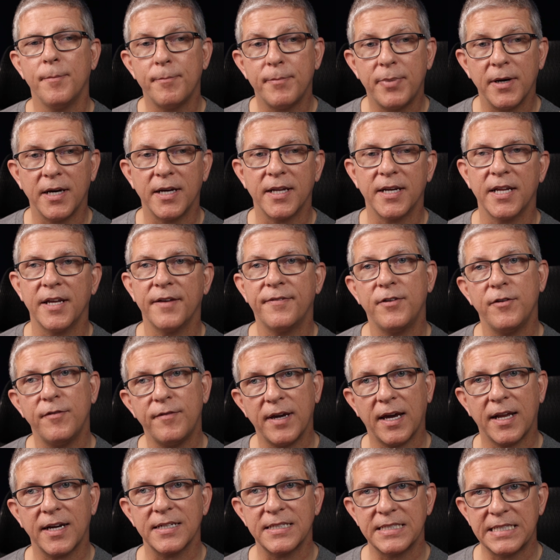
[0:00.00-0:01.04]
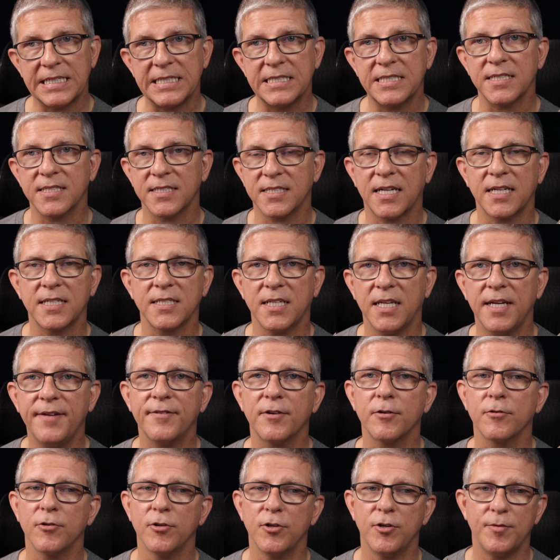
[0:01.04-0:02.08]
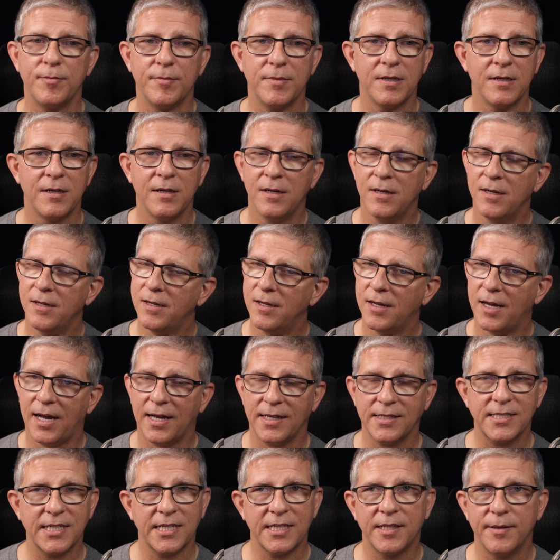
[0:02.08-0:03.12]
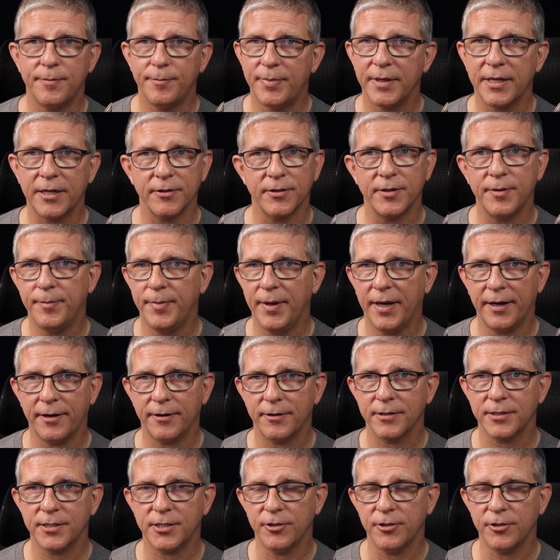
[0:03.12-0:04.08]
But if you've got a decent sized living room, I say the bigger the better.